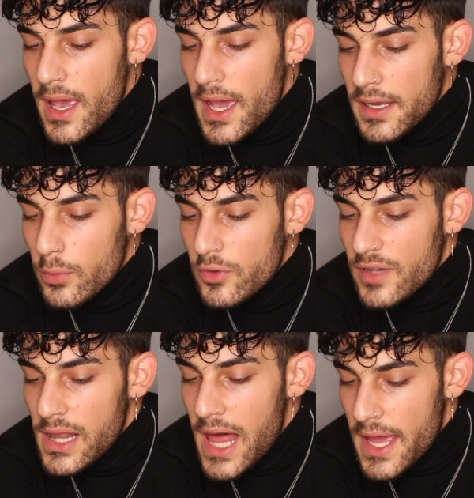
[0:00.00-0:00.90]
and it was
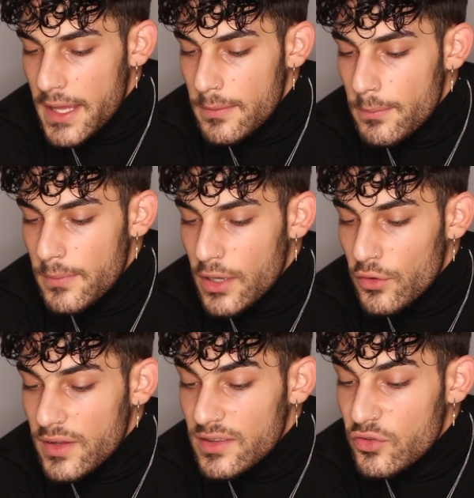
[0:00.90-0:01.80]
a lie
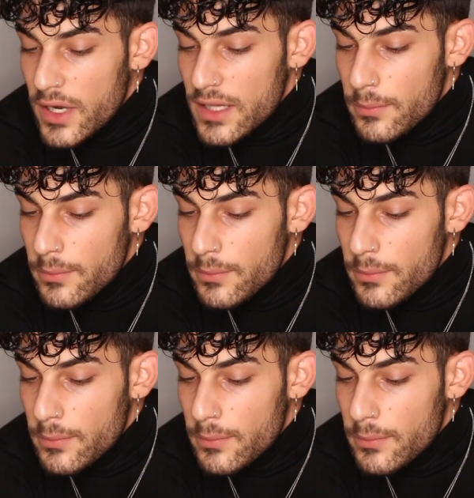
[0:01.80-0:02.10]
because they tricked